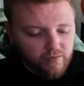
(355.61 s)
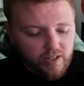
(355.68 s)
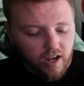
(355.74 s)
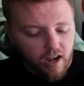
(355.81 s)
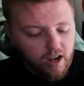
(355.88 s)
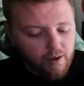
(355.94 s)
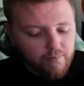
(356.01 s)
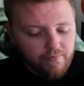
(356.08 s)

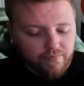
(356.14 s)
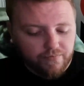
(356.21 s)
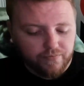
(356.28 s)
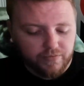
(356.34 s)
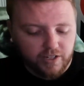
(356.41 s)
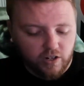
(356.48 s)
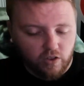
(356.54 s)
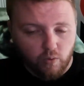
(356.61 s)
the
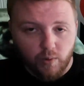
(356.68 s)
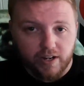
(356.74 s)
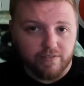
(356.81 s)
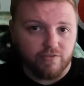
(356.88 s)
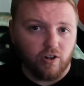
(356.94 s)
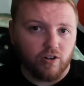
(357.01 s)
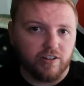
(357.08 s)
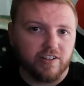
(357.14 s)
weight of
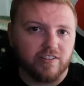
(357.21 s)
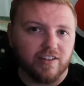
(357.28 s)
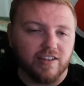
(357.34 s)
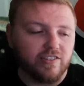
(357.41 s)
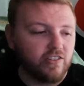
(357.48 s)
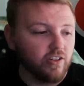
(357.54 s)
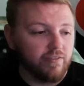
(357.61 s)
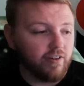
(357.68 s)
darkness is
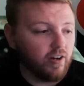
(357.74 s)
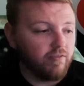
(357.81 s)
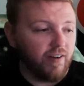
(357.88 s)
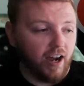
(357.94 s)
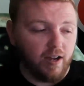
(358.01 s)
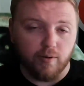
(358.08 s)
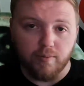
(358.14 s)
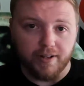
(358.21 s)
still a very
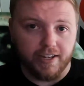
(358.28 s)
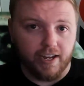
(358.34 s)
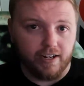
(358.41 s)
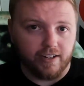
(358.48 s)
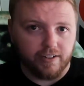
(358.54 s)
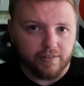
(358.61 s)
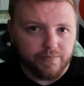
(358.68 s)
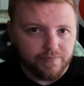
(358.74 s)
viable
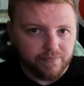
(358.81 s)
mechanic.